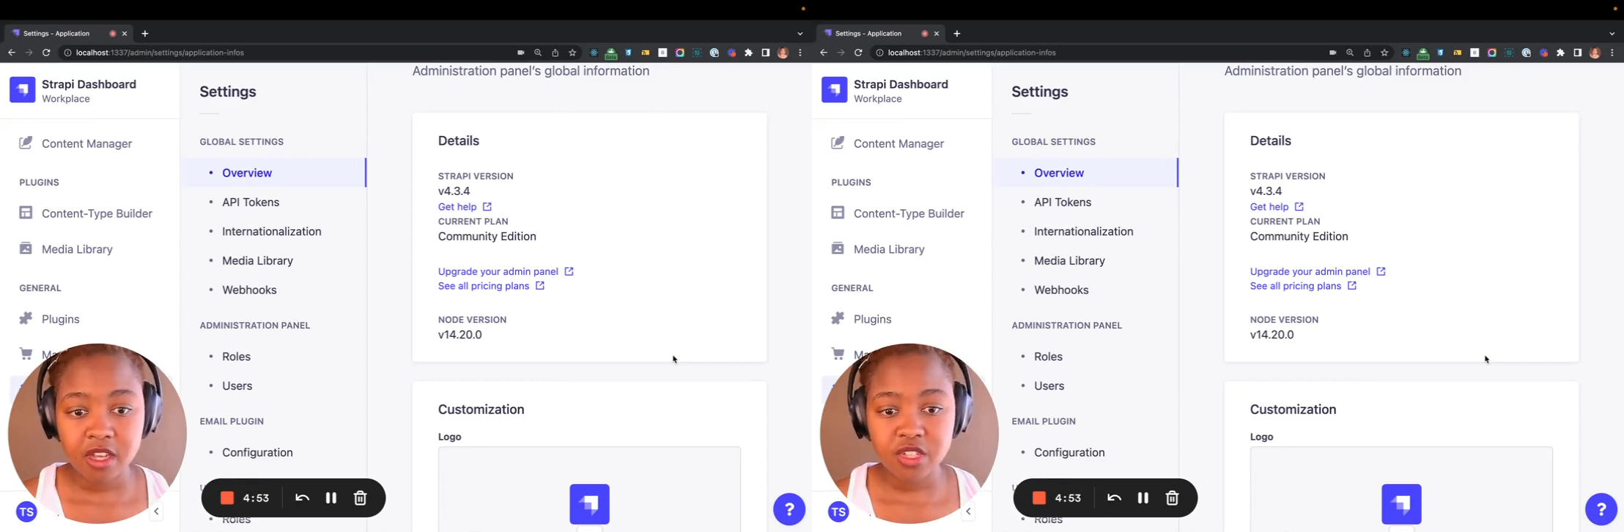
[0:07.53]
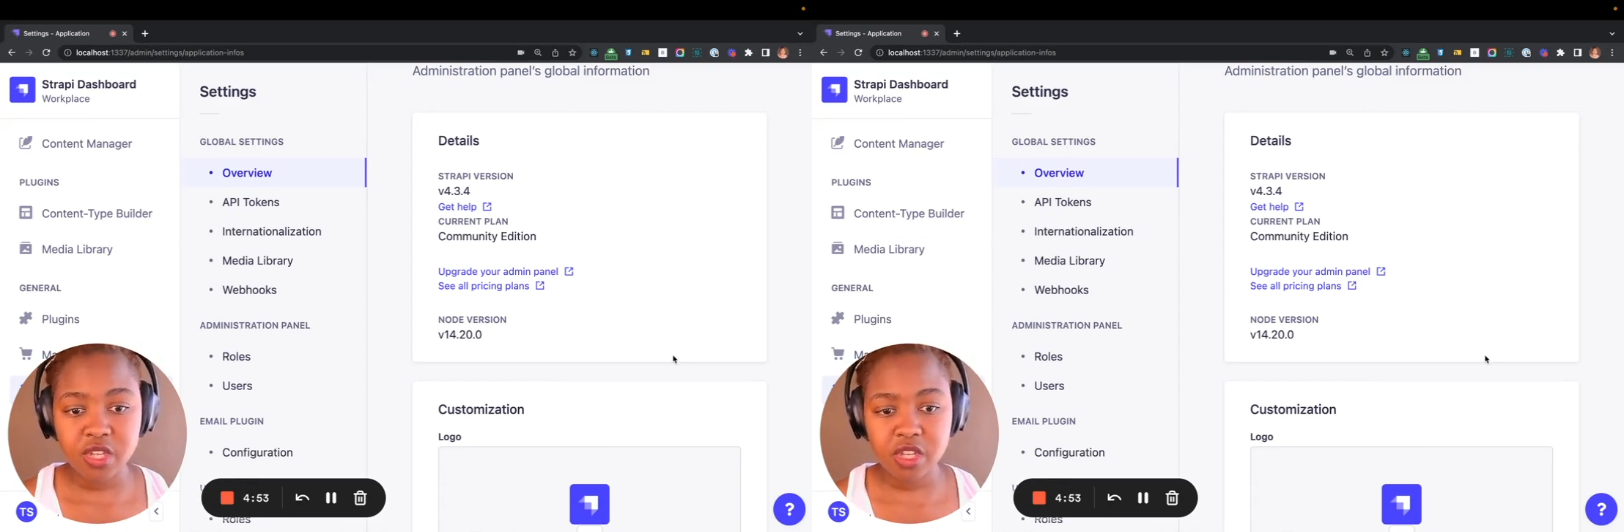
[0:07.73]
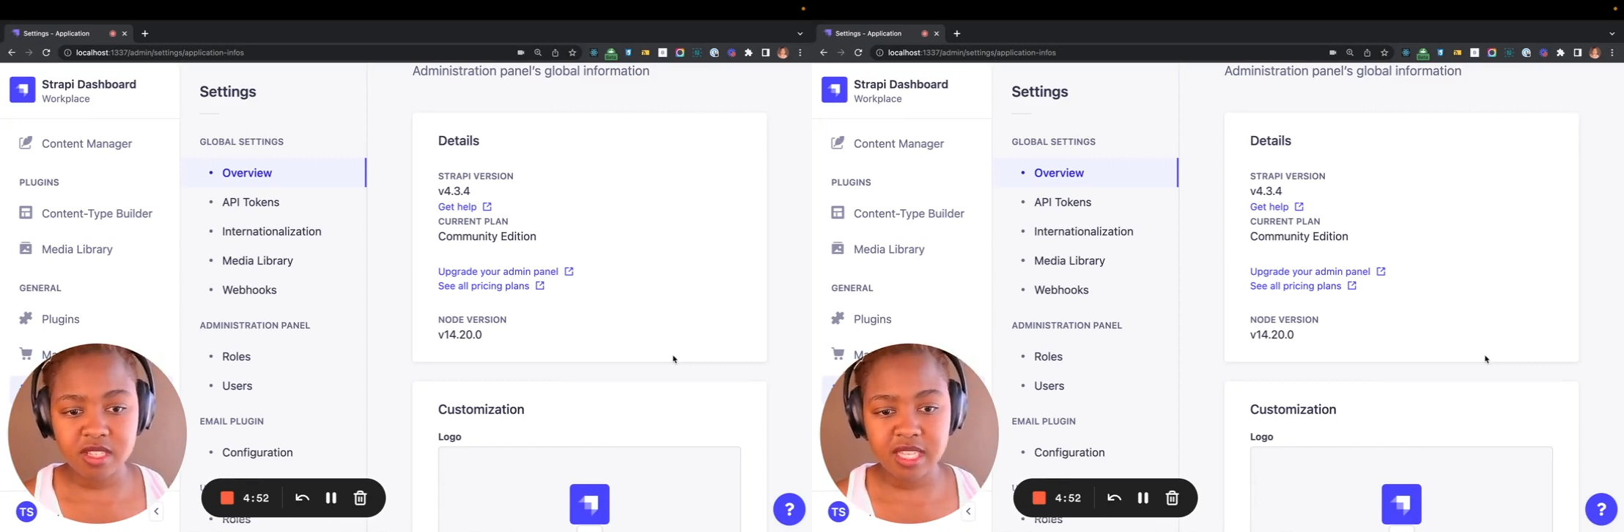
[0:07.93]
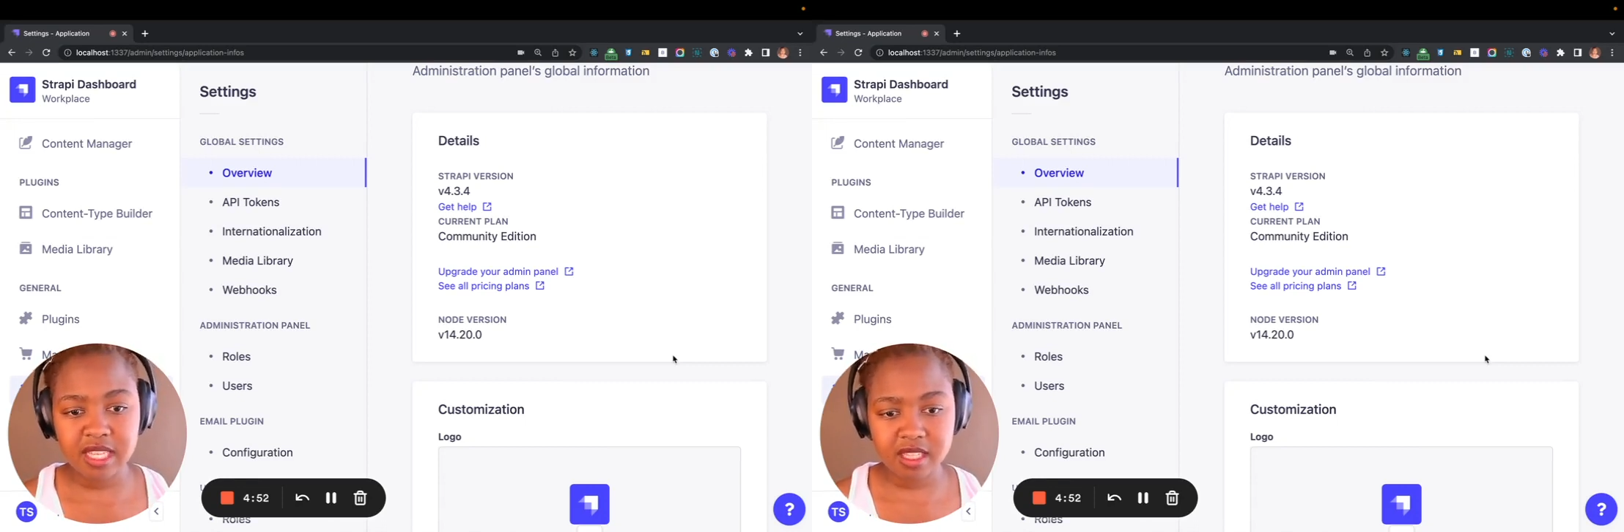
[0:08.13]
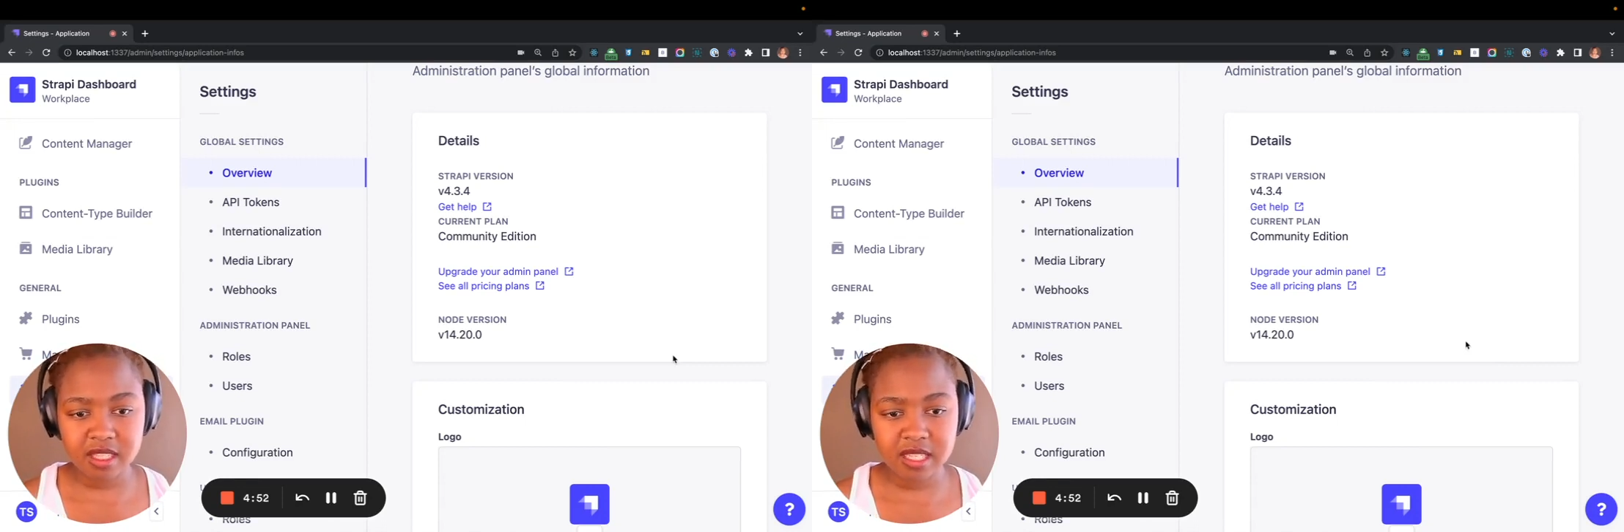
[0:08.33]
So you'll see
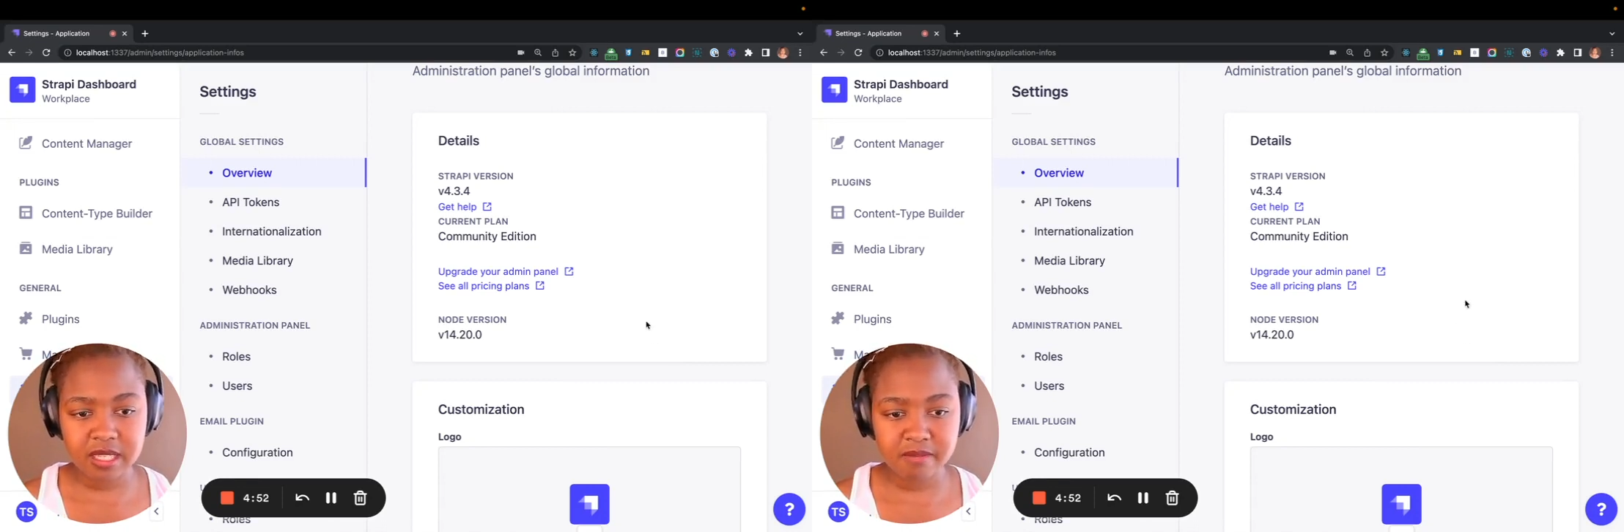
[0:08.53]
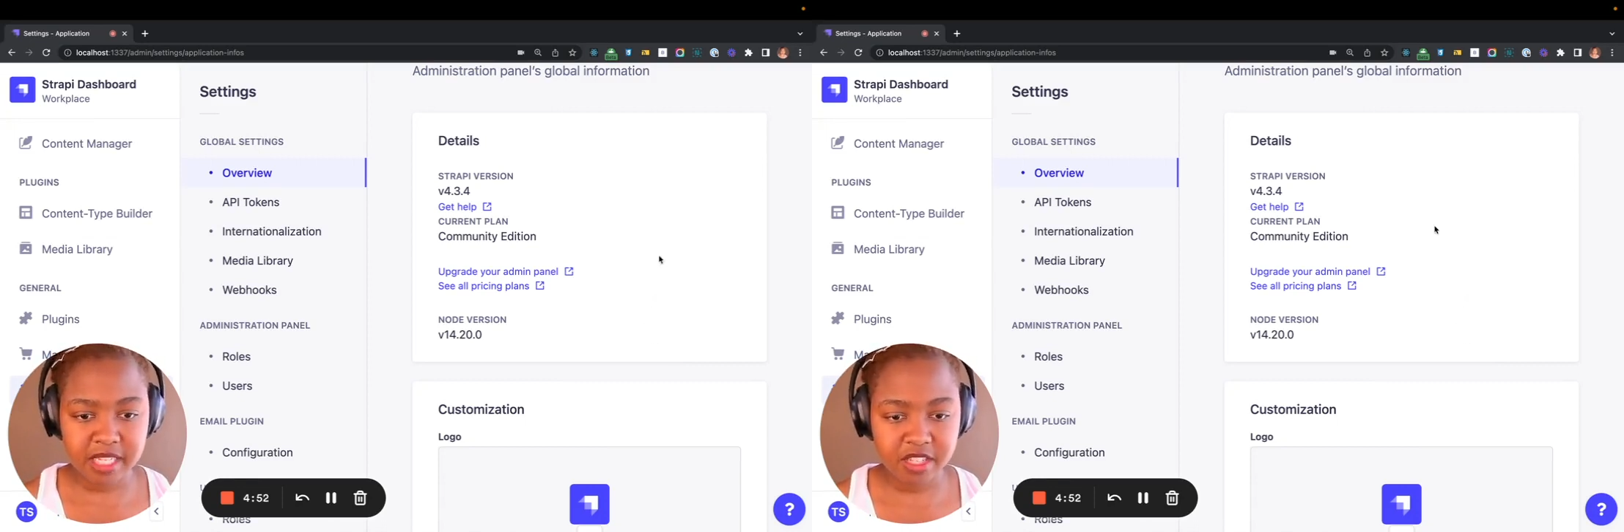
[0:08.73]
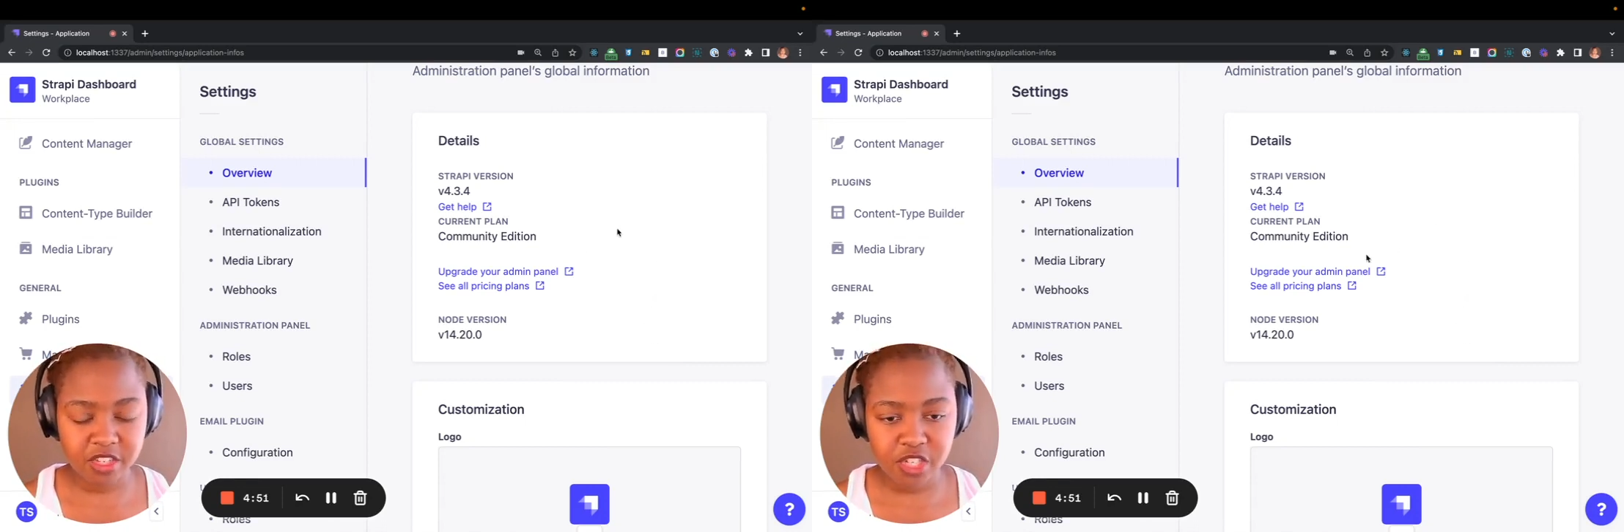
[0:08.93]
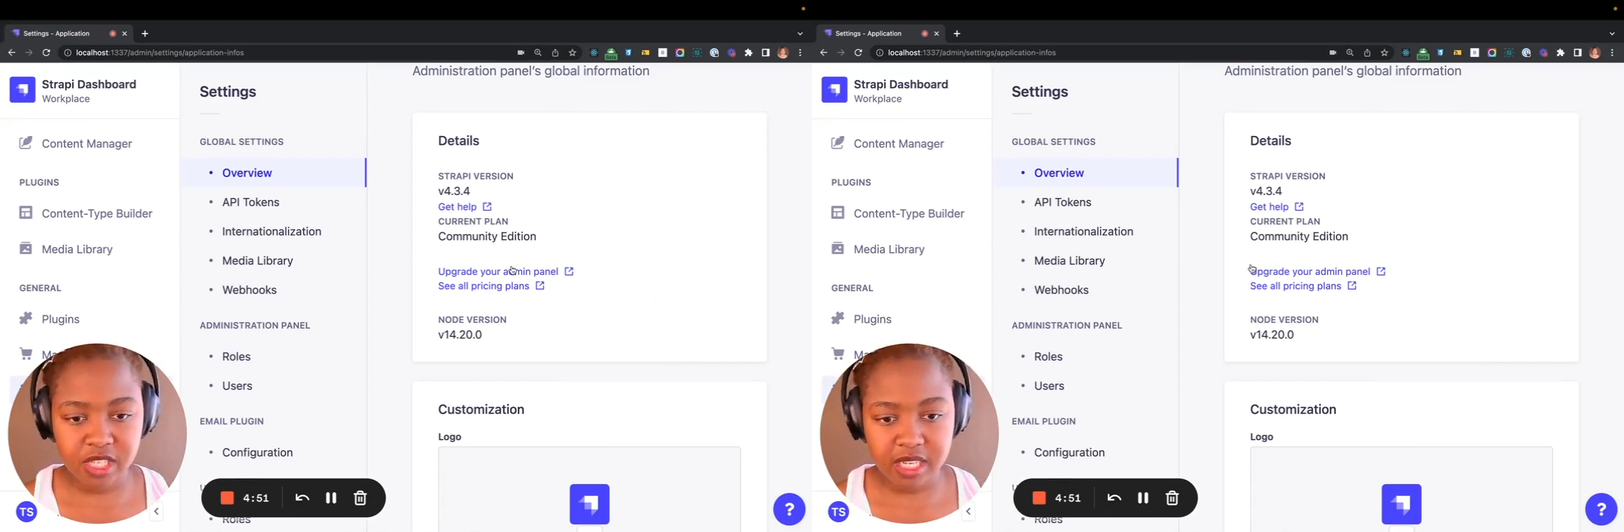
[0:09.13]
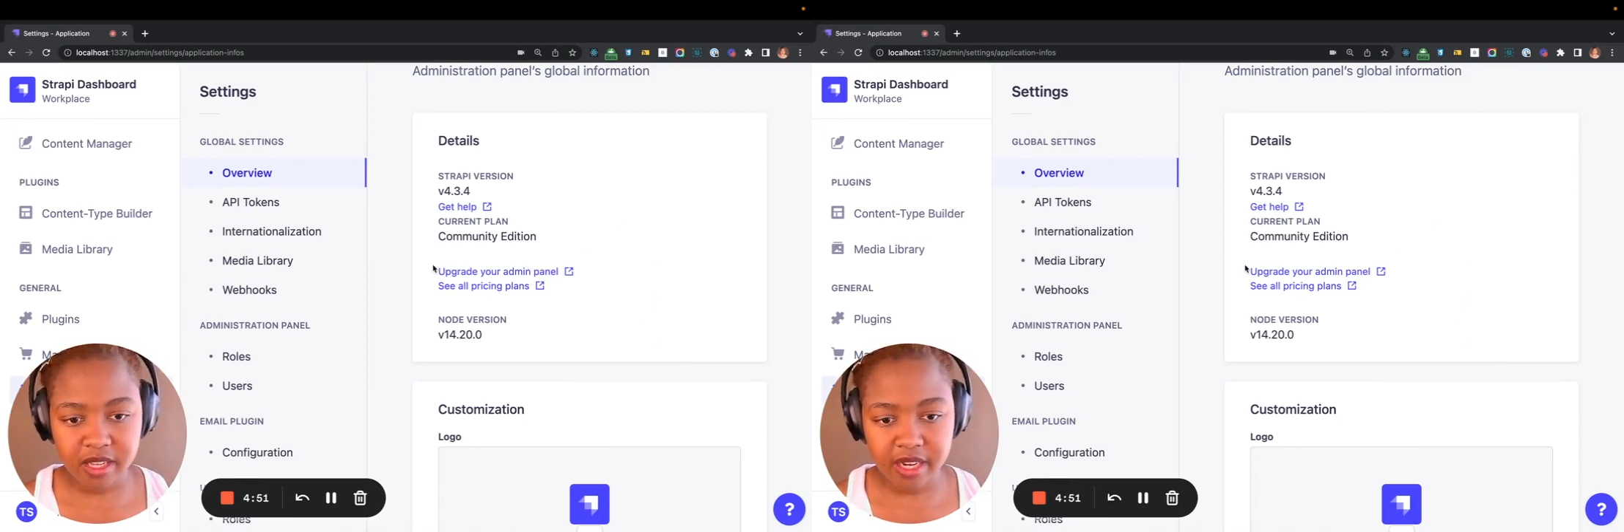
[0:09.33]
that there's a message that